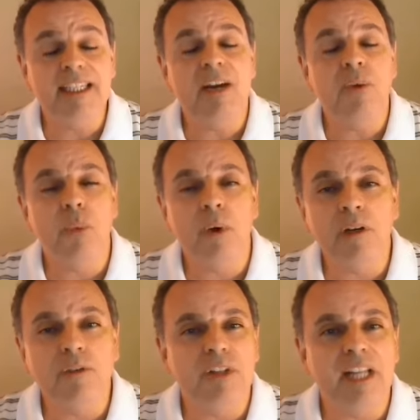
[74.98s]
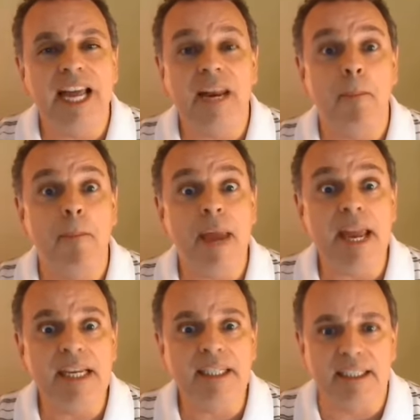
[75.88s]
wonderful and
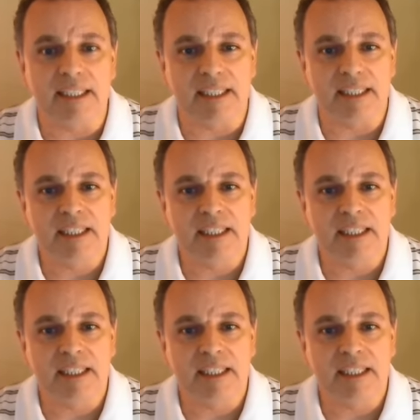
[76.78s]
amazing